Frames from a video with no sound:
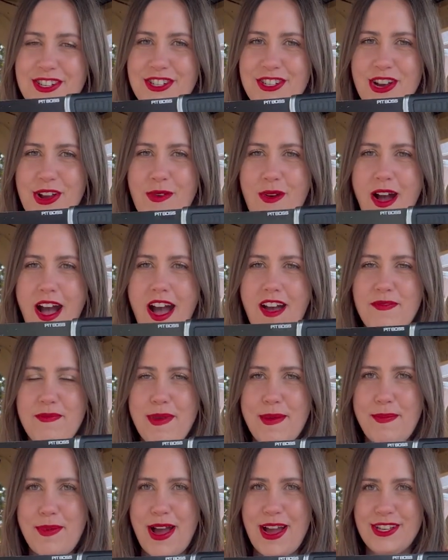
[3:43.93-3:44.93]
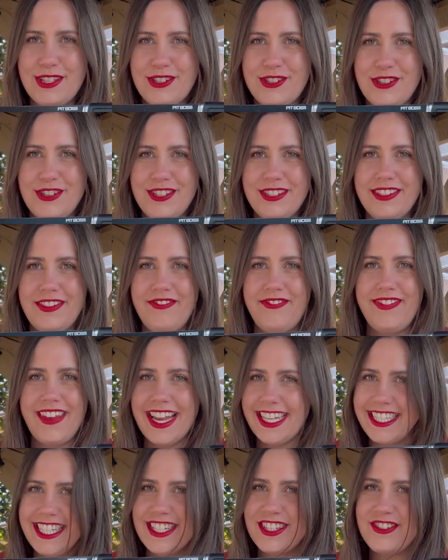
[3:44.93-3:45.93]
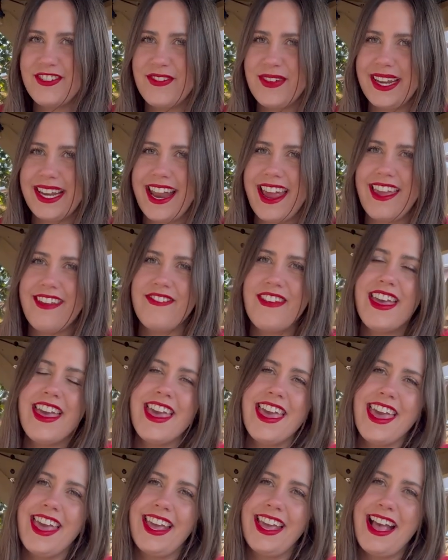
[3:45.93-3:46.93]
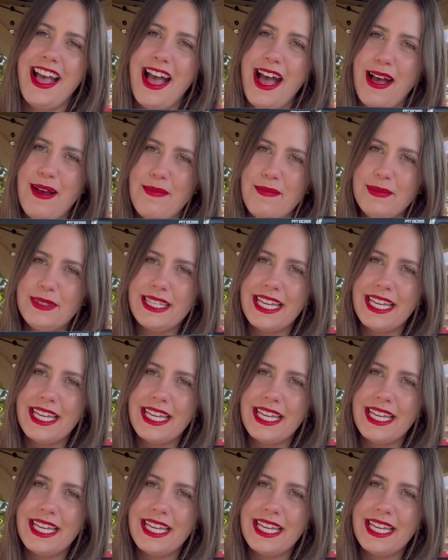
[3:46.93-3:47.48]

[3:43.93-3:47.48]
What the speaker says: to show off Pit Boss Grill's fancy trimming knife. It comes